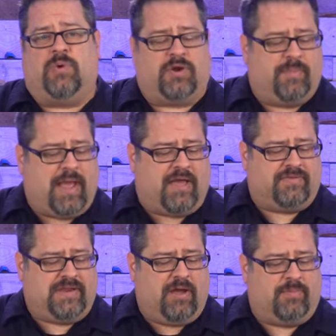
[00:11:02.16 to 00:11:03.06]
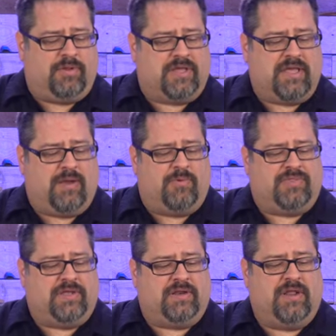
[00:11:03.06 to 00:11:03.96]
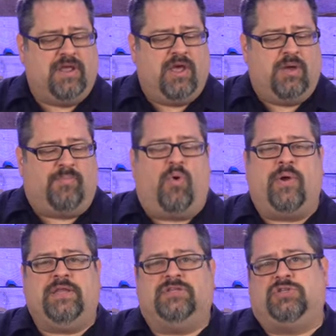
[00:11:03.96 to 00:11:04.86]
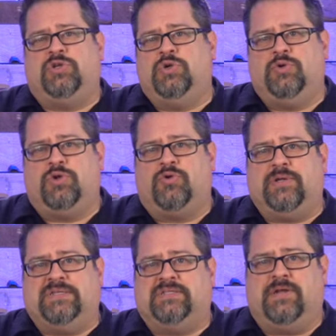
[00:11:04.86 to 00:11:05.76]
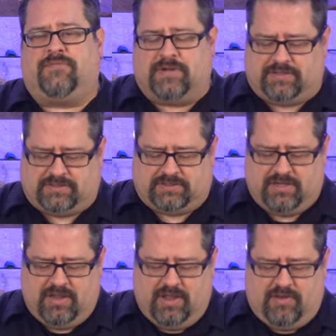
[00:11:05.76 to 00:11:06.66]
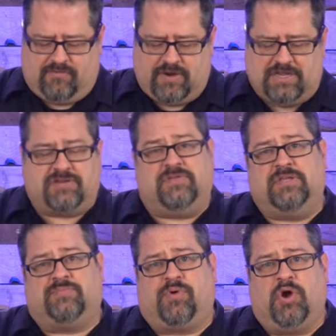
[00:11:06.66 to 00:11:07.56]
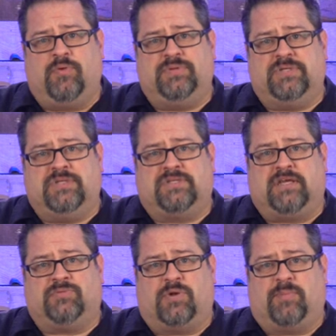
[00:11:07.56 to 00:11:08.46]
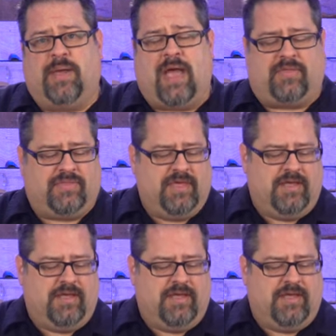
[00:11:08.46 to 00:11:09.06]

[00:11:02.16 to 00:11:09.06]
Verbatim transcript: water bath. Now I'm looking at within 0.2 degrees difference for each of these probes in this ice water bath.